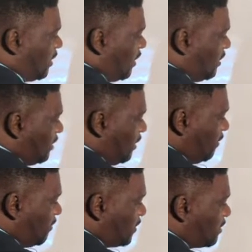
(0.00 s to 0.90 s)
And
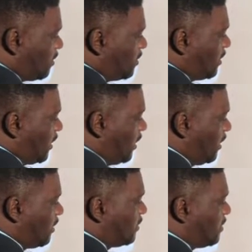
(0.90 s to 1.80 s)
if it is not the
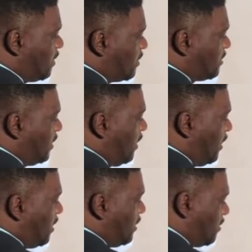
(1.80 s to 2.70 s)
healthiest
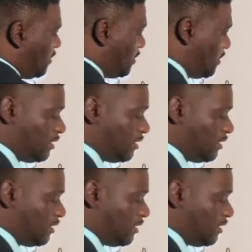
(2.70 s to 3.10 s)
air,